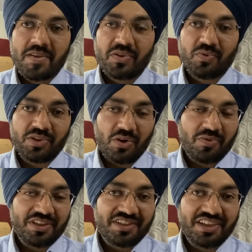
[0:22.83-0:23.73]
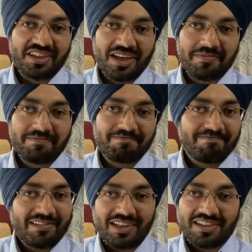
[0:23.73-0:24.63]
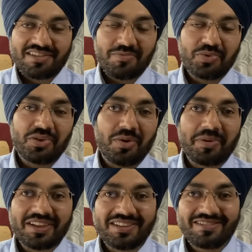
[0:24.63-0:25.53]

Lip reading: So without wasting any time, let's come to the topic.